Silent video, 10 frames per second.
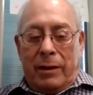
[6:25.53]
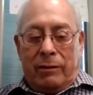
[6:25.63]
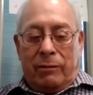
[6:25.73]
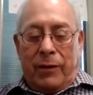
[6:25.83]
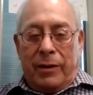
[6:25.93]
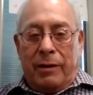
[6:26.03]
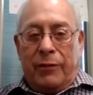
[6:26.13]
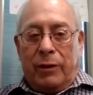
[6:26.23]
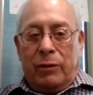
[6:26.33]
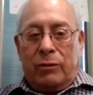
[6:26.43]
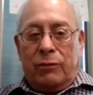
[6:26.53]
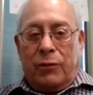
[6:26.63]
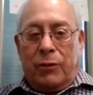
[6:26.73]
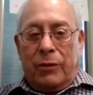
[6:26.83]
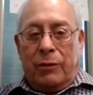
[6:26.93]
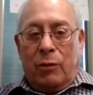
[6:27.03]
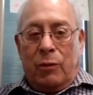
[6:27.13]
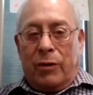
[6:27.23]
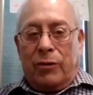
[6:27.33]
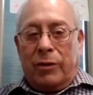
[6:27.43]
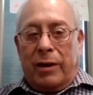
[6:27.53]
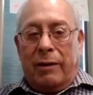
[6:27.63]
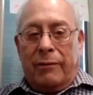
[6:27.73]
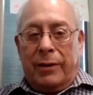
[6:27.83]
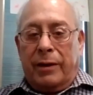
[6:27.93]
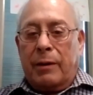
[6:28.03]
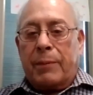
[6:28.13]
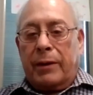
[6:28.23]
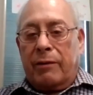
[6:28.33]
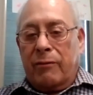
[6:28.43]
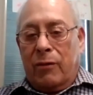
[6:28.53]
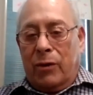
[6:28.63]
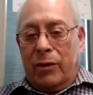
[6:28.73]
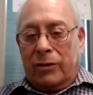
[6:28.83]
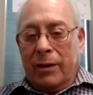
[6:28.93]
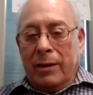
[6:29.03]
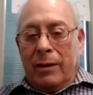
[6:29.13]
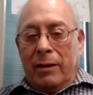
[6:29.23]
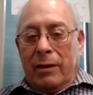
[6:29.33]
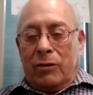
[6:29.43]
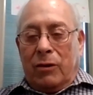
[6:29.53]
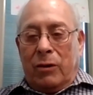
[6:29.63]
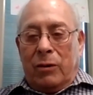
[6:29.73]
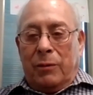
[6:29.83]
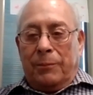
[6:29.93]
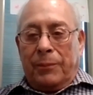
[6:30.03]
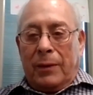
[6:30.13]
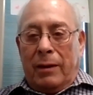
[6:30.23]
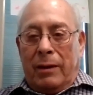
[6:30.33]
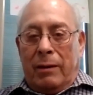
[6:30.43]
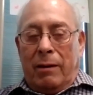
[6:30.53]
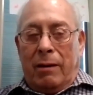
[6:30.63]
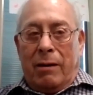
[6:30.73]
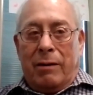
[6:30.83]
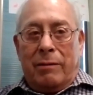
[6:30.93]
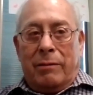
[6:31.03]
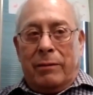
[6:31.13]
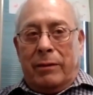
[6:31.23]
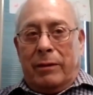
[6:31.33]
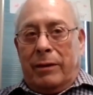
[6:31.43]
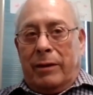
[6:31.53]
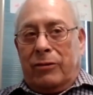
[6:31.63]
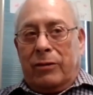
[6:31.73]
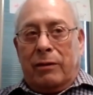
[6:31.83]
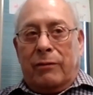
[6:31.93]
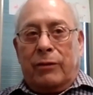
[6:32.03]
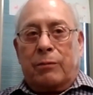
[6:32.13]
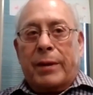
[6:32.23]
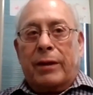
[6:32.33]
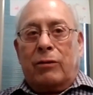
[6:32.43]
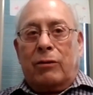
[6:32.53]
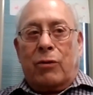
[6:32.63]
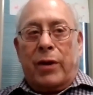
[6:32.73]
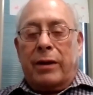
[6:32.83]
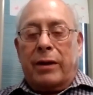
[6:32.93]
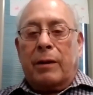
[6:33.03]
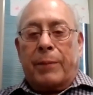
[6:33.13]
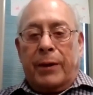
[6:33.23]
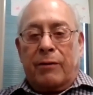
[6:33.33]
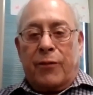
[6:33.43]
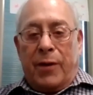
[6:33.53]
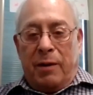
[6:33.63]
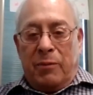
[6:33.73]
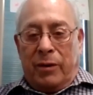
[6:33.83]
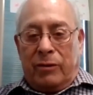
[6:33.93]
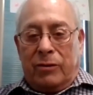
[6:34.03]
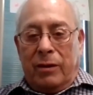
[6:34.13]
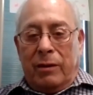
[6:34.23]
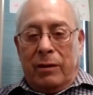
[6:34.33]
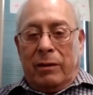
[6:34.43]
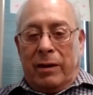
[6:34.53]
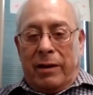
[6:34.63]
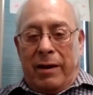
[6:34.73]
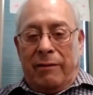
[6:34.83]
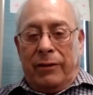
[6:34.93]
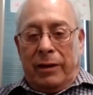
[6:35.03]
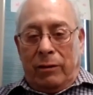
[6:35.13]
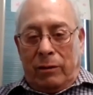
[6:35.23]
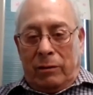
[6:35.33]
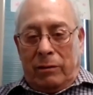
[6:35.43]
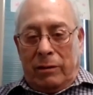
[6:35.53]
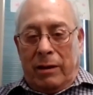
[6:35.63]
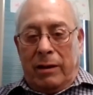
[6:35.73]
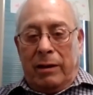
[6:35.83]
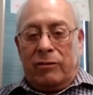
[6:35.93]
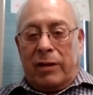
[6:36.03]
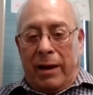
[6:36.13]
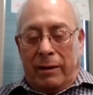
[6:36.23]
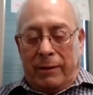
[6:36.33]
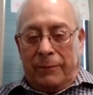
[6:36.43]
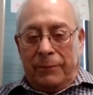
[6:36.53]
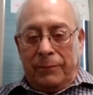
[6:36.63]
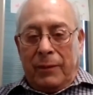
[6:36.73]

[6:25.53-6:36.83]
it's very difficult for the workers to have an independent voice. So our initiative has been to create independent frameworks that have legal standing.